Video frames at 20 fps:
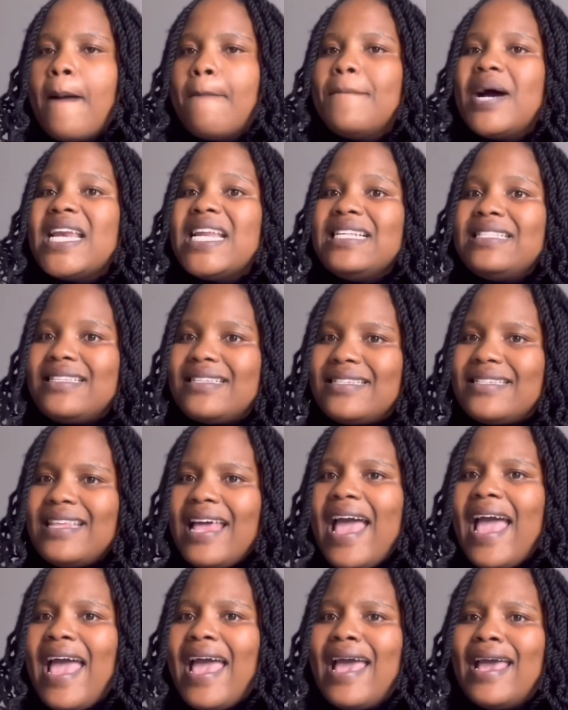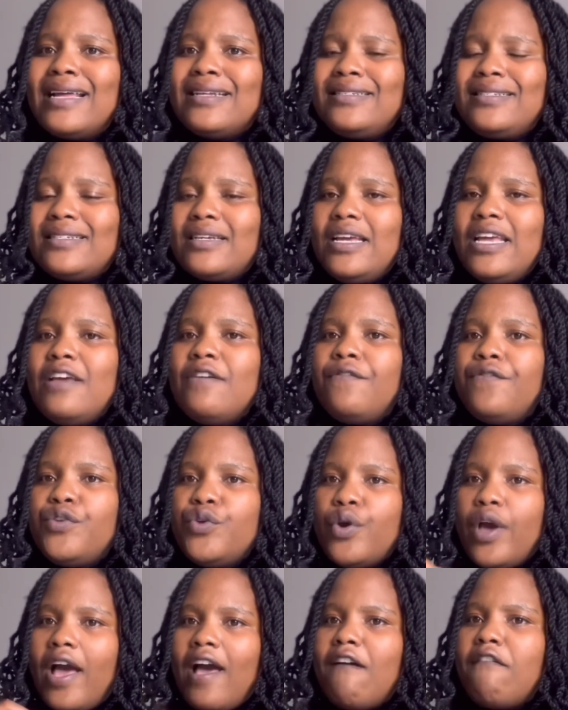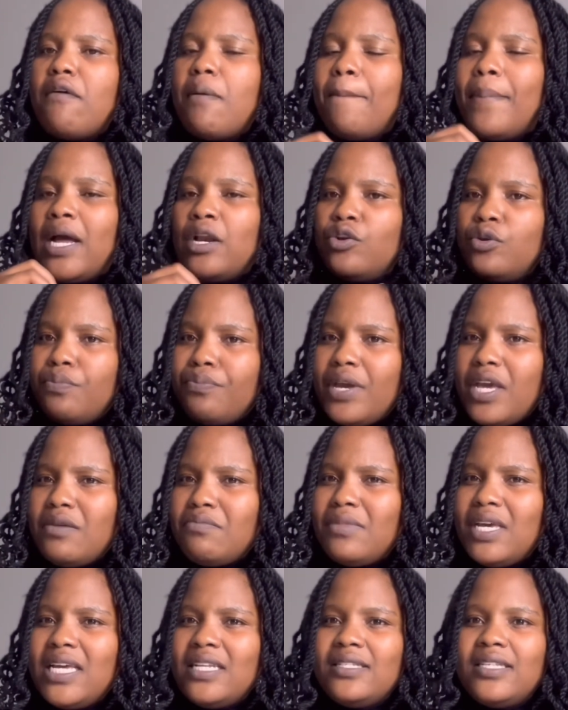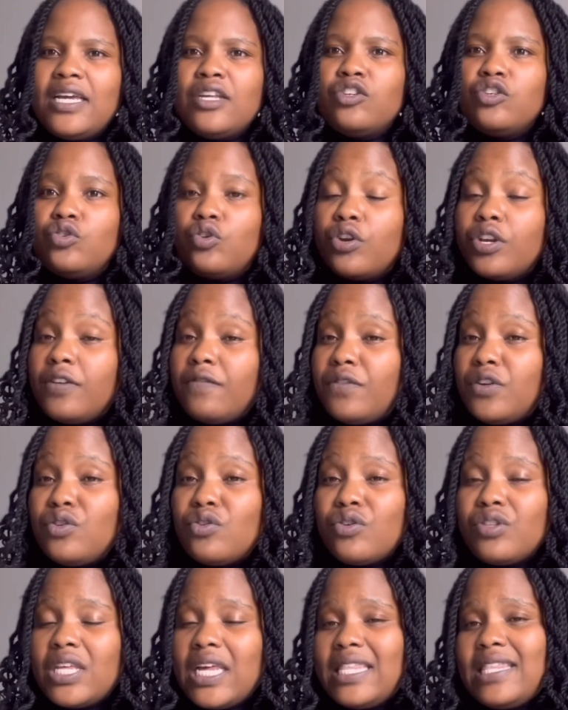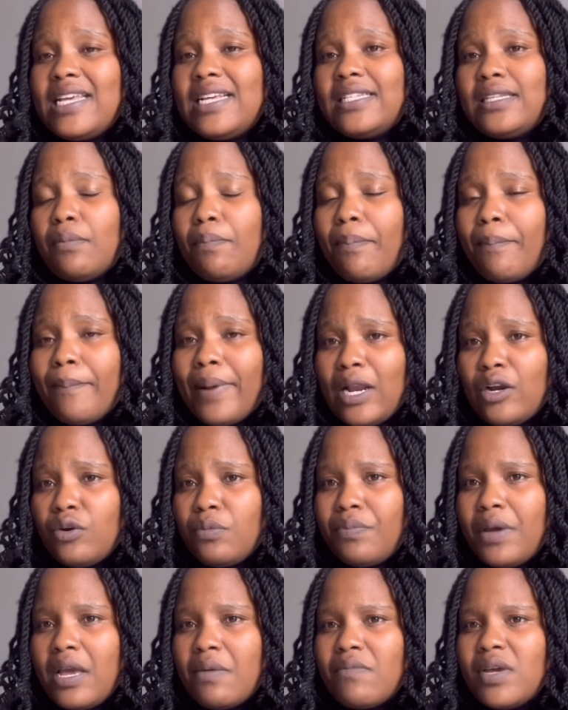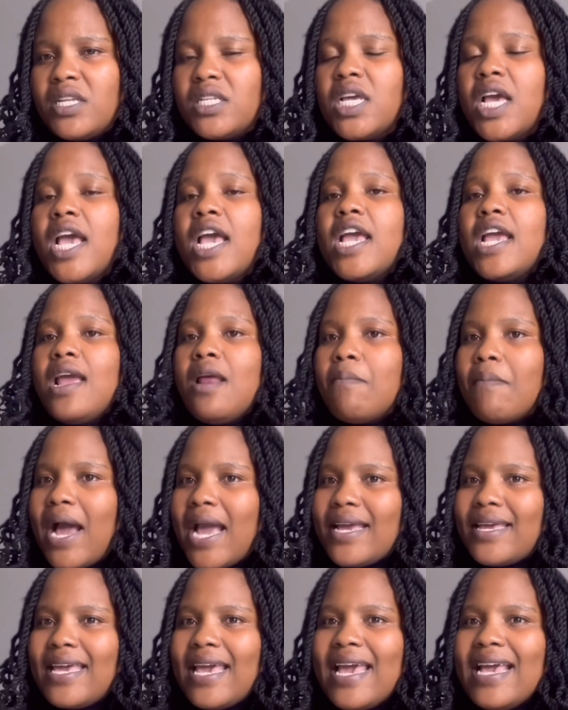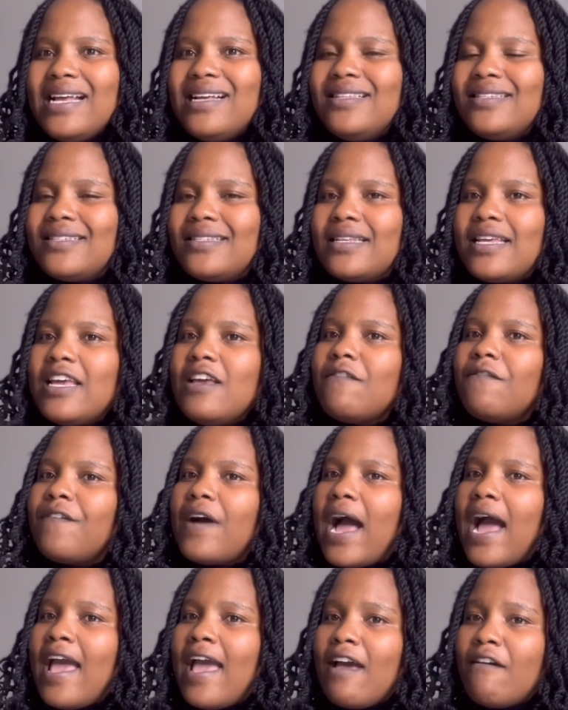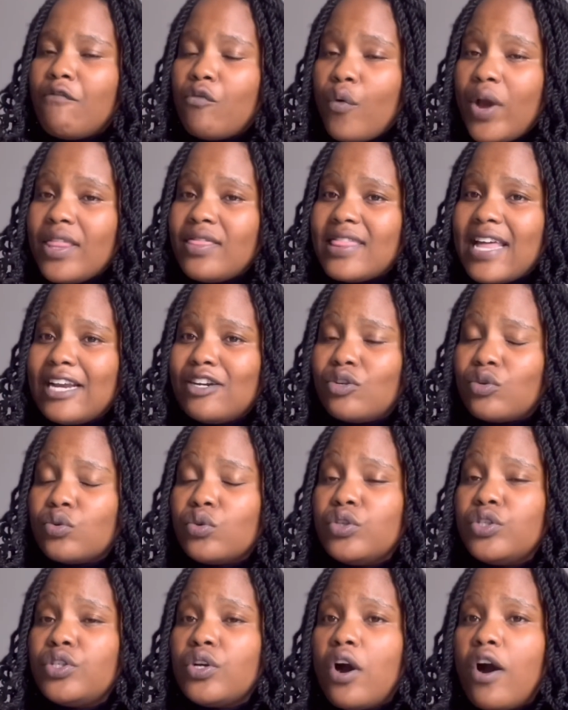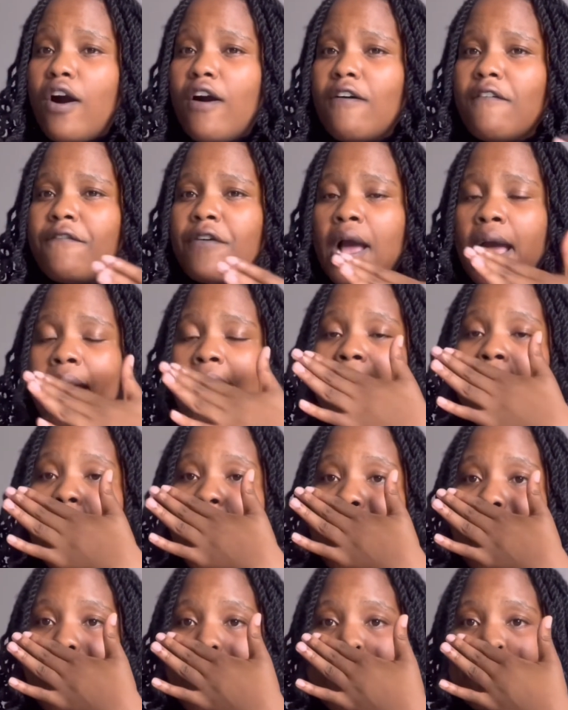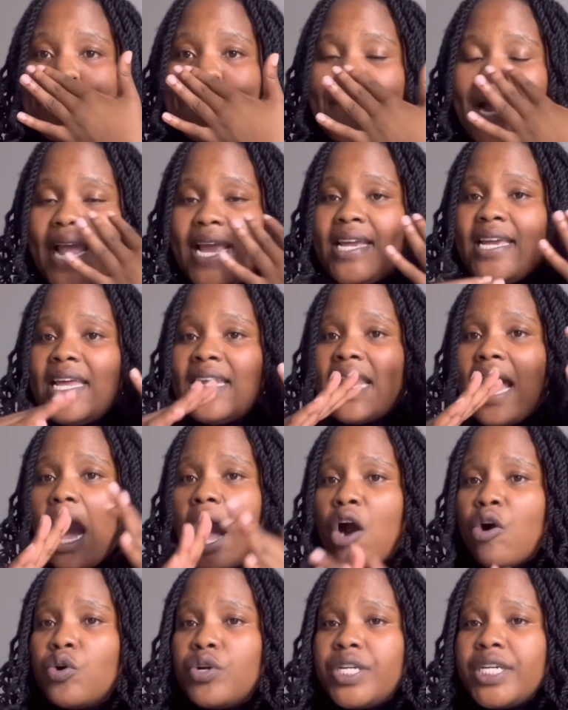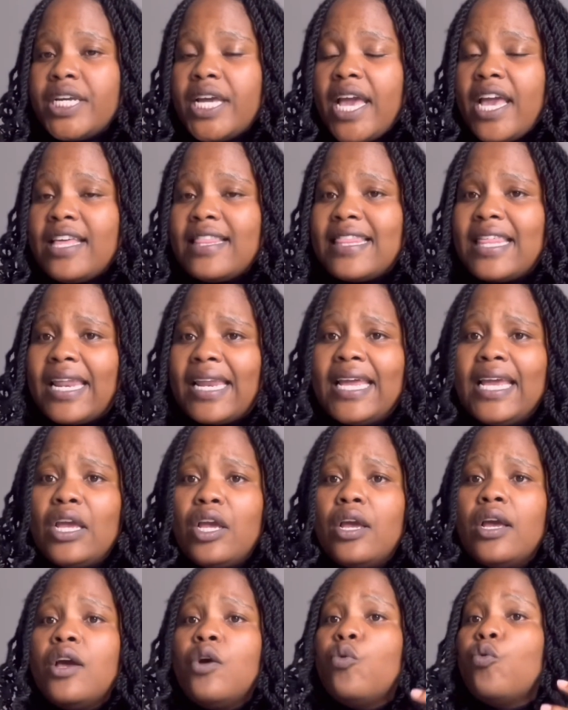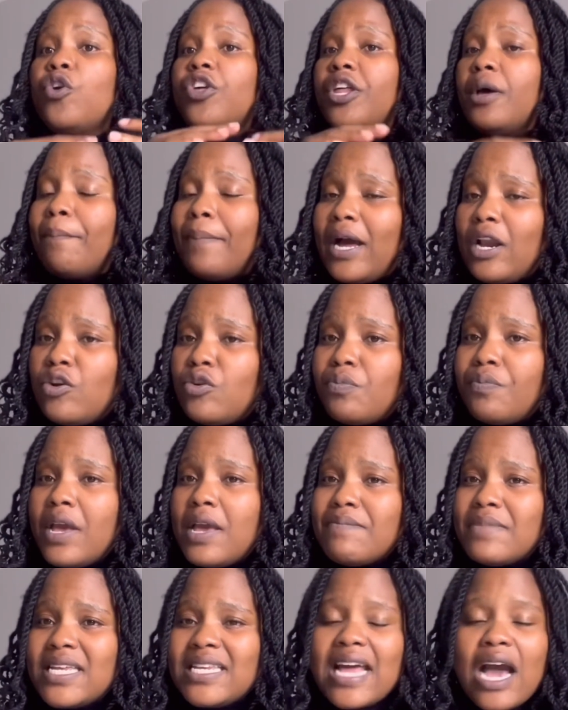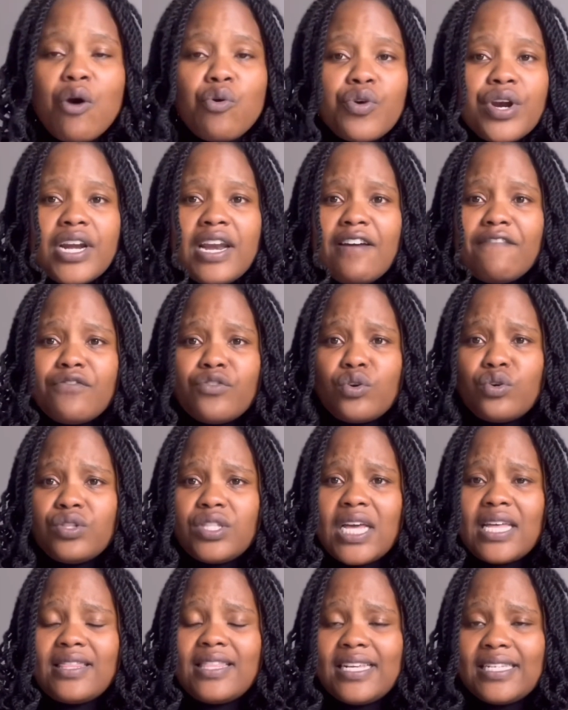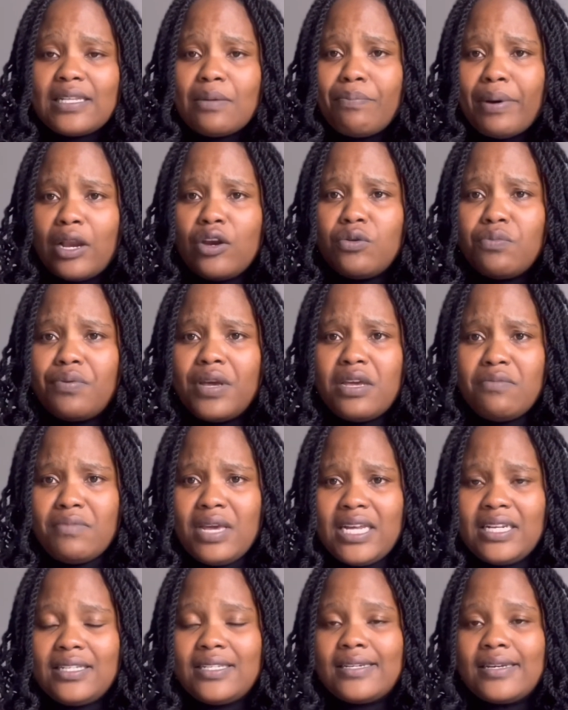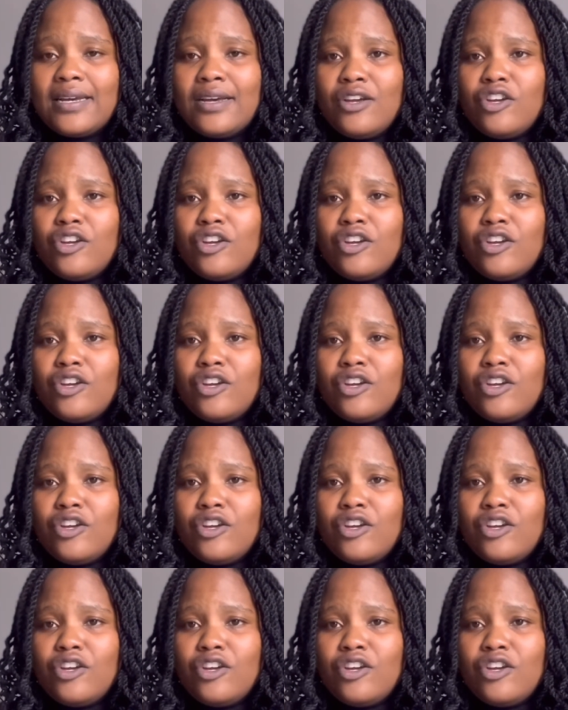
But it's sad if you have a balloon payment and you don't even know that there is a balloon payment. In my case, if I have went that route of buying an Audi A3 with a balloon payment, I wouldn't have known that there's a balloon payment.